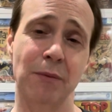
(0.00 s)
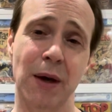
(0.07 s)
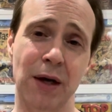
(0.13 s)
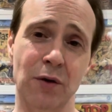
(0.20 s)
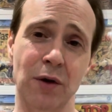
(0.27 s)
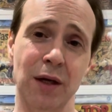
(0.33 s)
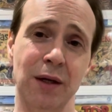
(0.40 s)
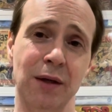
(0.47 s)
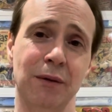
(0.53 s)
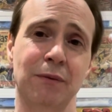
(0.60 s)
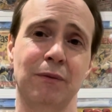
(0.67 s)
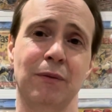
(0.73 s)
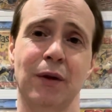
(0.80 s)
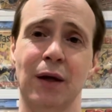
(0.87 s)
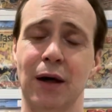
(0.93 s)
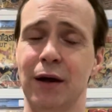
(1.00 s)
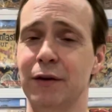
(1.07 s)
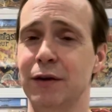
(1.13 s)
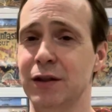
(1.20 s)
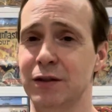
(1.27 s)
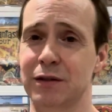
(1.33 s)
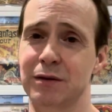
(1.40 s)
Pedigree.
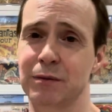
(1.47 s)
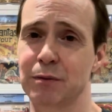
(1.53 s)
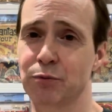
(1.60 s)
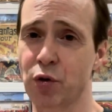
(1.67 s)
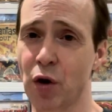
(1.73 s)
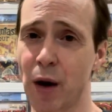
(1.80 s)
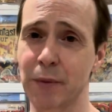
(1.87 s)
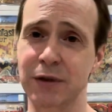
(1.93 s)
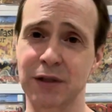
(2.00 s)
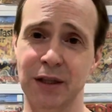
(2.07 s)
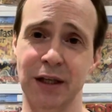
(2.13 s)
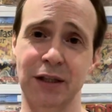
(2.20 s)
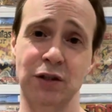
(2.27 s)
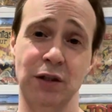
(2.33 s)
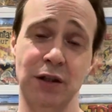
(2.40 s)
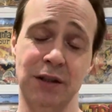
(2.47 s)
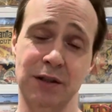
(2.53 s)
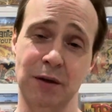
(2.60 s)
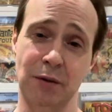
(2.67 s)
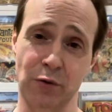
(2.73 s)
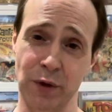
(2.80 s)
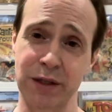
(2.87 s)
This Promise Collection is
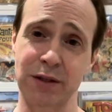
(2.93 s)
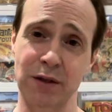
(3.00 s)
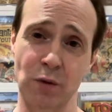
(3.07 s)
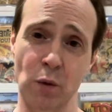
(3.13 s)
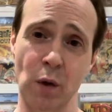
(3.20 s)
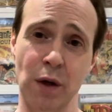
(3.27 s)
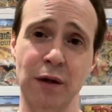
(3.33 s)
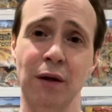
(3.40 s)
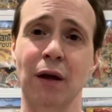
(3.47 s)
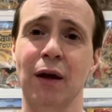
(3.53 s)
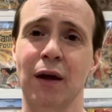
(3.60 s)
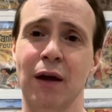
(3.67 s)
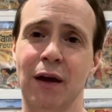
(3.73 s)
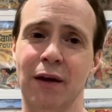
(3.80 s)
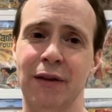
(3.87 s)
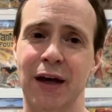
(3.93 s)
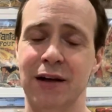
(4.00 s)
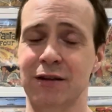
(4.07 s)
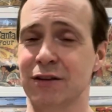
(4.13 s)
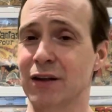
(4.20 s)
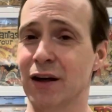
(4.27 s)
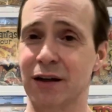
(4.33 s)
a recent one that
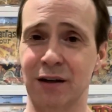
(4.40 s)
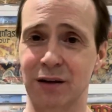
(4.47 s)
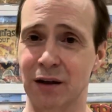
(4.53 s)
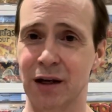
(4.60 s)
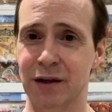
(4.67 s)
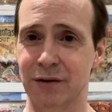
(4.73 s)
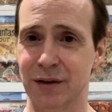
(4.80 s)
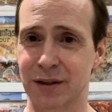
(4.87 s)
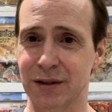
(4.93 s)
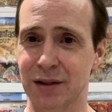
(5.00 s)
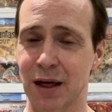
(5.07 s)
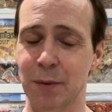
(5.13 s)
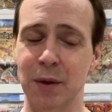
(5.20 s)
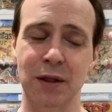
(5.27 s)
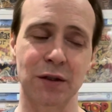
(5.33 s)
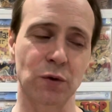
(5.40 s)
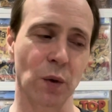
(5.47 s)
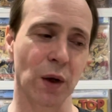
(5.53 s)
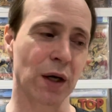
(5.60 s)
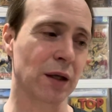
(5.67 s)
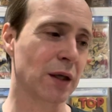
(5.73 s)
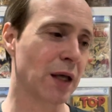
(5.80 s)
has gotten a lot of excitement as
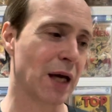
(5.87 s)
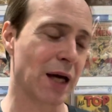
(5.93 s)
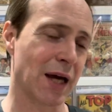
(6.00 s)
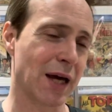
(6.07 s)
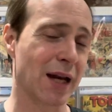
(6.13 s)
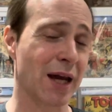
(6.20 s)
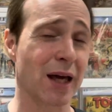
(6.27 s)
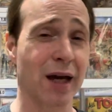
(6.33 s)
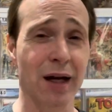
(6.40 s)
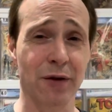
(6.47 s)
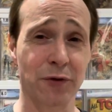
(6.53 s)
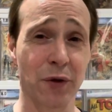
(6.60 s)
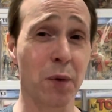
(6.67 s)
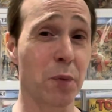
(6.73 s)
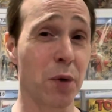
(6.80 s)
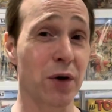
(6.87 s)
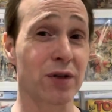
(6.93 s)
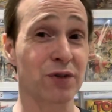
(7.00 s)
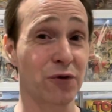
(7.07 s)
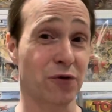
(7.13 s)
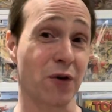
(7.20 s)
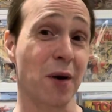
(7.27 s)
well. And I got a few
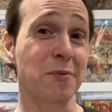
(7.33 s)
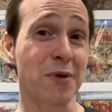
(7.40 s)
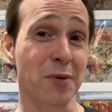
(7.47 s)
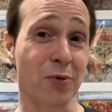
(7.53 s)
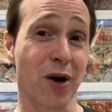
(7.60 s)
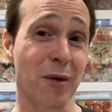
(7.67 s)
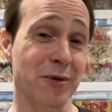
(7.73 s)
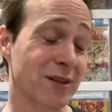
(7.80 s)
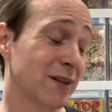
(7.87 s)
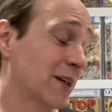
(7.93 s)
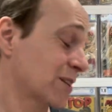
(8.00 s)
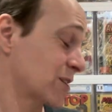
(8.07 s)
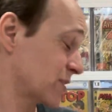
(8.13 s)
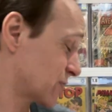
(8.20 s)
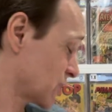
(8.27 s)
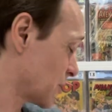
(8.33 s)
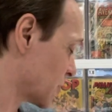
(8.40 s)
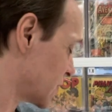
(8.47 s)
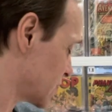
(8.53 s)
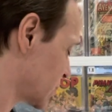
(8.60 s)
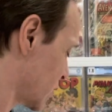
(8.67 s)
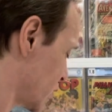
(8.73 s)
books from the Promise Collection. So I'm
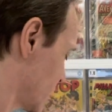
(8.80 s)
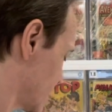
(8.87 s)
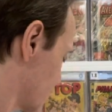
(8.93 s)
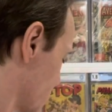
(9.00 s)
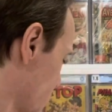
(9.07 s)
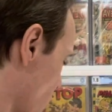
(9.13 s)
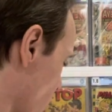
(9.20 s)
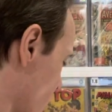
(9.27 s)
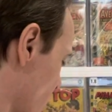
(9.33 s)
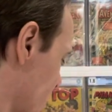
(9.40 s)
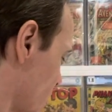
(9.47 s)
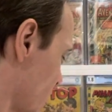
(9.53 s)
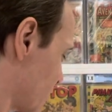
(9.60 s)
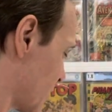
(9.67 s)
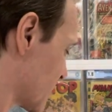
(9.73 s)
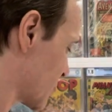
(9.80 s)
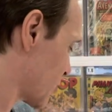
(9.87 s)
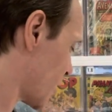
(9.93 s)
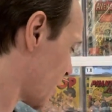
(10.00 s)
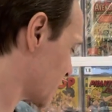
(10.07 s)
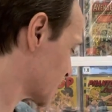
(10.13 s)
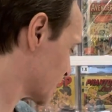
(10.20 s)
going to show you some more from the
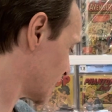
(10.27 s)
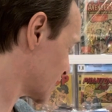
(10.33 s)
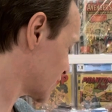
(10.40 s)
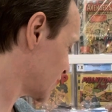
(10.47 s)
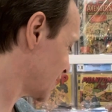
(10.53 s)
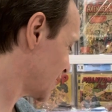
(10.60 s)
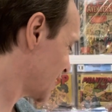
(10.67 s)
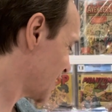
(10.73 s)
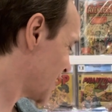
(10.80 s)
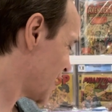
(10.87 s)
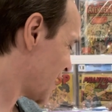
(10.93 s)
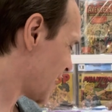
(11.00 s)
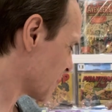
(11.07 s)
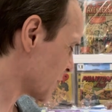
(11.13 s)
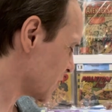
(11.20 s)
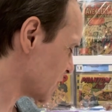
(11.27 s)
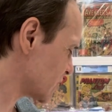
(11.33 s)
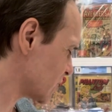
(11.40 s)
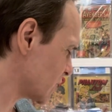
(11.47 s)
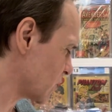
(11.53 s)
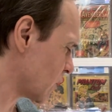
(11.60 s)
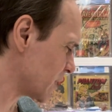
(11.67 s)
Promise Collection. And I'm going to
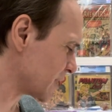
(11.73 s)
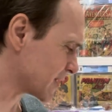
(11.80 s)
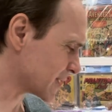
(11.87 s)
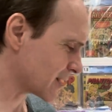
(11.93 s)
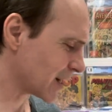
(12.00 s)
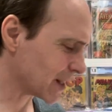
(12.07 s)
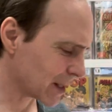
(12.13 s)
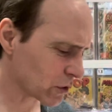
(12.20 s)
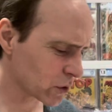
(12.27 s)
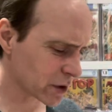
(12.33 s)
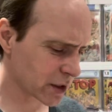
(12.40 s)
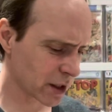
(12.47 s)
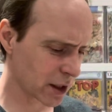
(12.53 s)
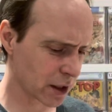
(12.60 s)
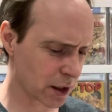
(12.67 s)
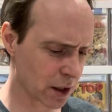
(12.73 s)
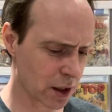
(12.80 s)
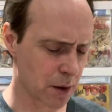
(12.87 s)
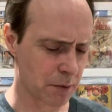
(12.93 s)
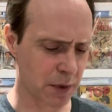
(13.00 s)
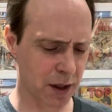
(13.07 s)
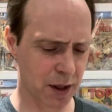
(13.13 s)
show you one that's kind of interesting,
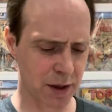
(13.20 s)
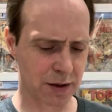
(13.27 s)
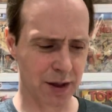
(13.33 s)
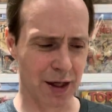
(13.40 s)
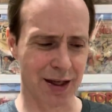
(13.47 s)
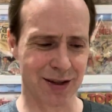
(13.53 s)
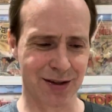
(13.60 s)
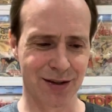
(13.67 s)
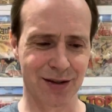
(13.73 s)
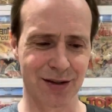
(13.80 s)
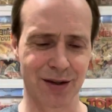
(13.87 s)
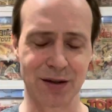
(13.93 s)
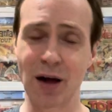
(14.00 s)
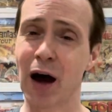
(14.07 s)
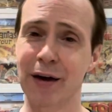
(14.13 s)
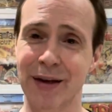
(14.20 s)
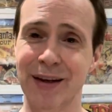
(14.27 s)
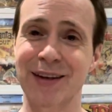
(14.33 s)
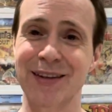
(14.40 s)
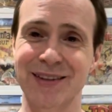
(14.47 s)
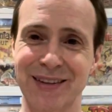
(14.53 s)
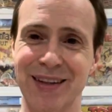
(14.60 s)
because it's not
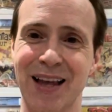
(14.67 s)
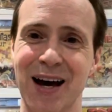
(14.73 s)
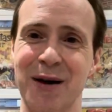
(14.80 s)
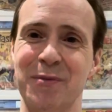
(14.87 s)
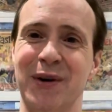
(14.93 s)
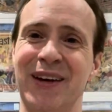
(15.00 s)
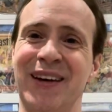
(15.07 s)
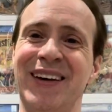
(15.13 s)
in a slab.